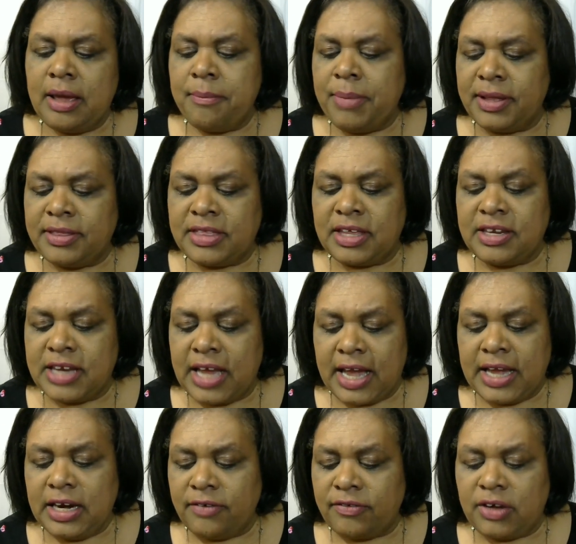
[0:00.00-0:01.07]
But the
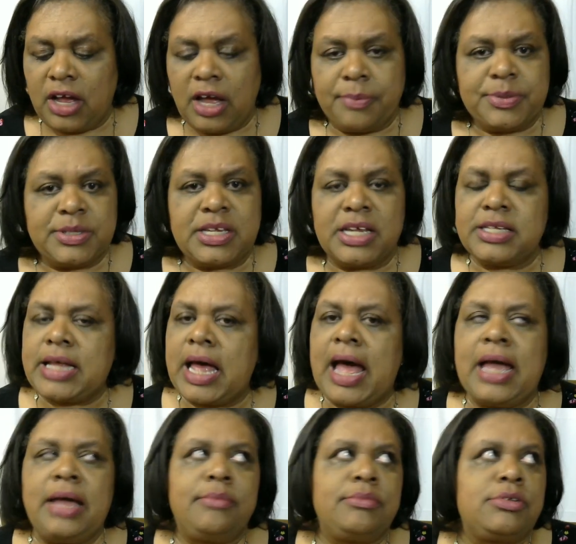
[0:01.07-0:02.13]
Nine of Cups says,
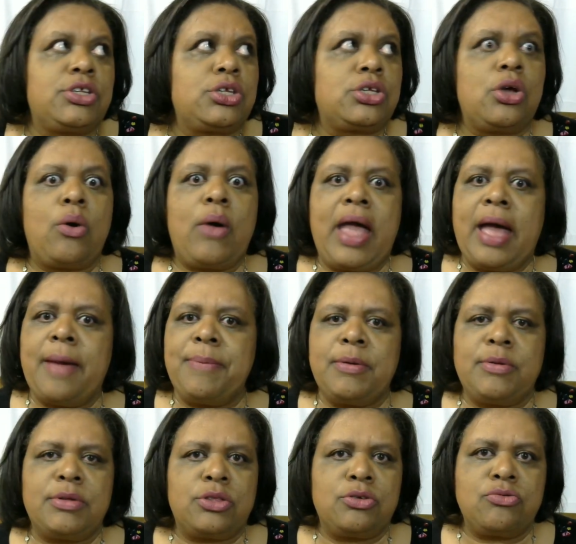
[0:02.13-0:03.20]
I am so happy
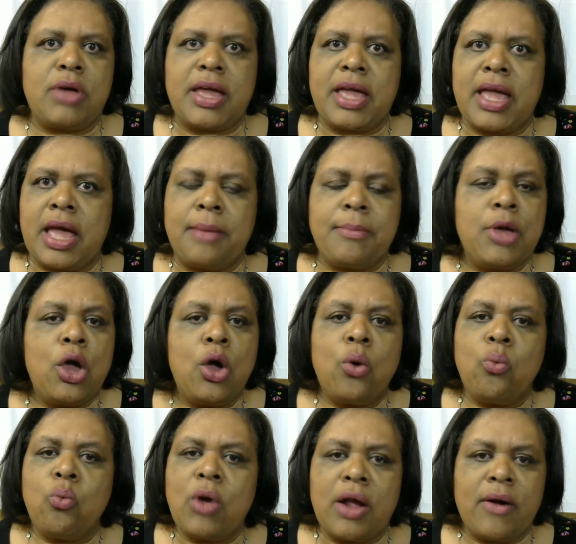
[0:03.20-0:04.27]
with who I am,
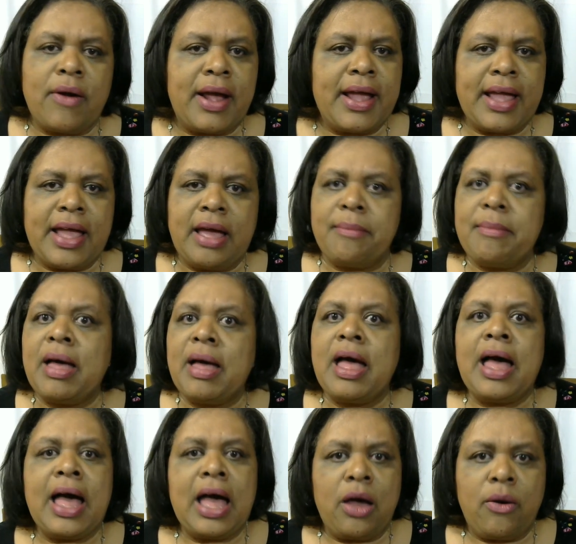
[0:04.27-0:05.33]
where I am,
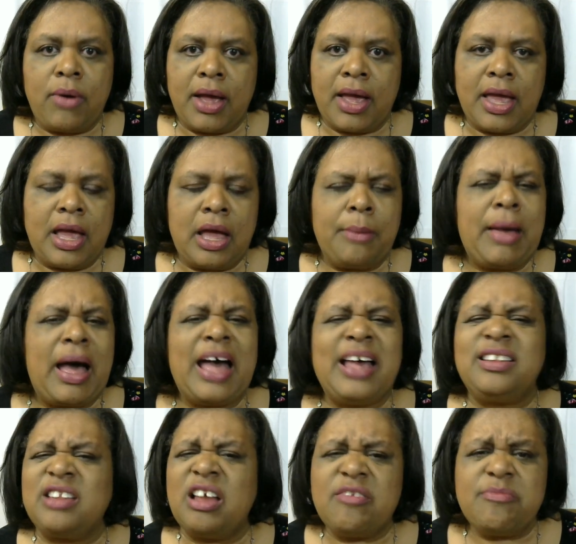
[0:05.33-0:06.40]
how I am. I
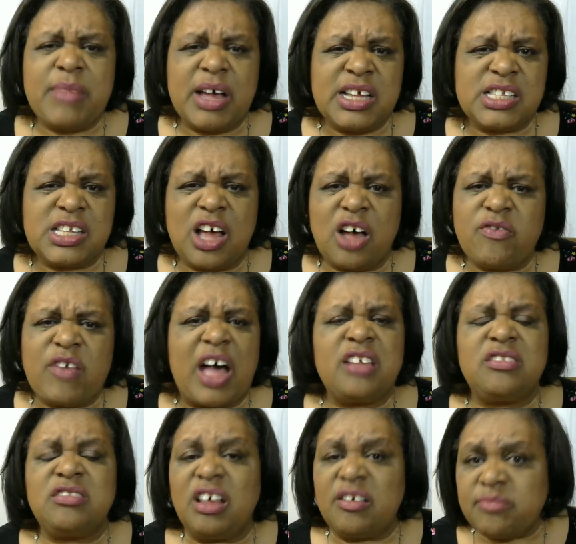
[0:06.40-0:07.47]
love myself. I
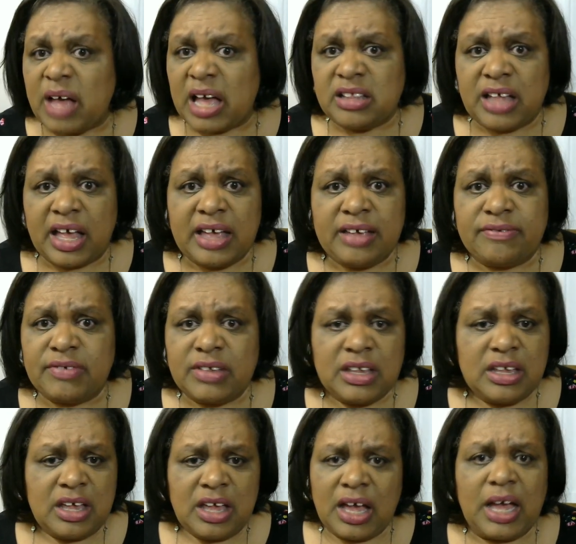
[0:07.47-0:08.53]
love my life.
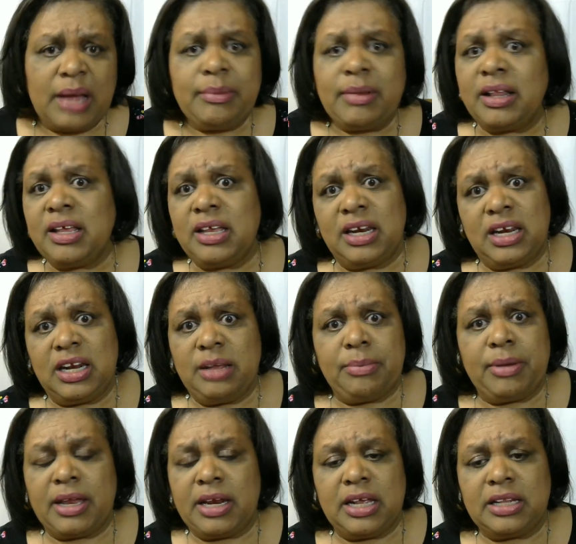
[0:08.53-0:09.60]
I'm not letting
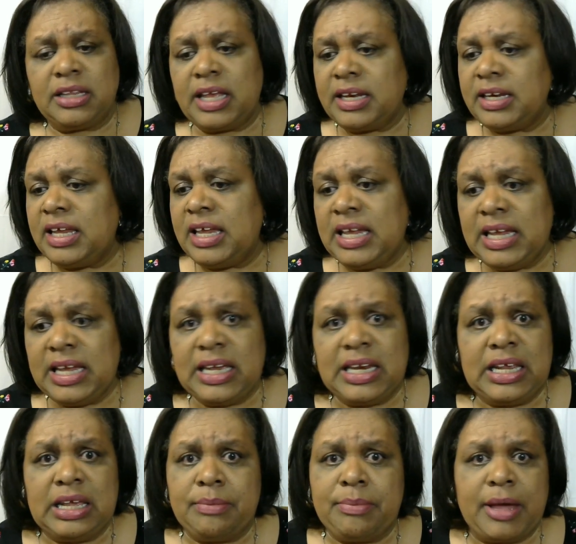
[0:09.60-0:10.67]
anybody, letting
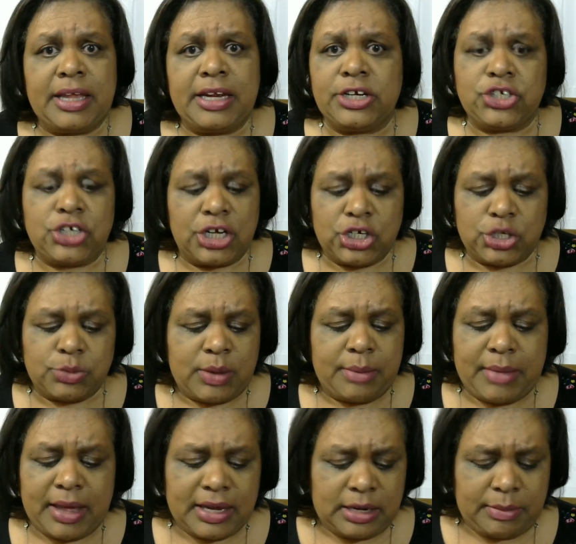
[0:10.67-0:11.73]
anybody change my
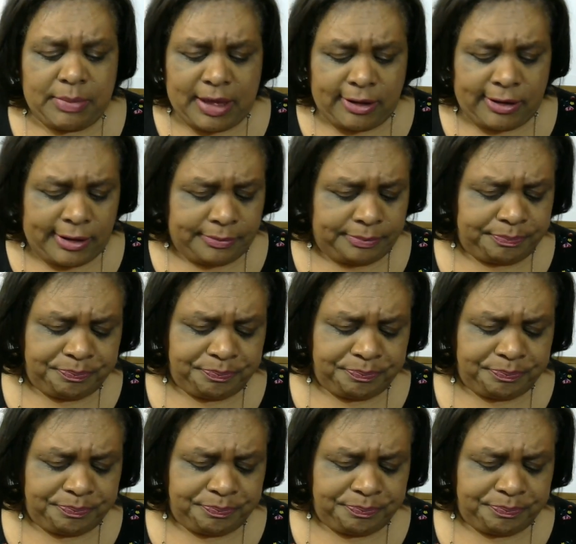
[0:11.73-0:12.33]
mind about it.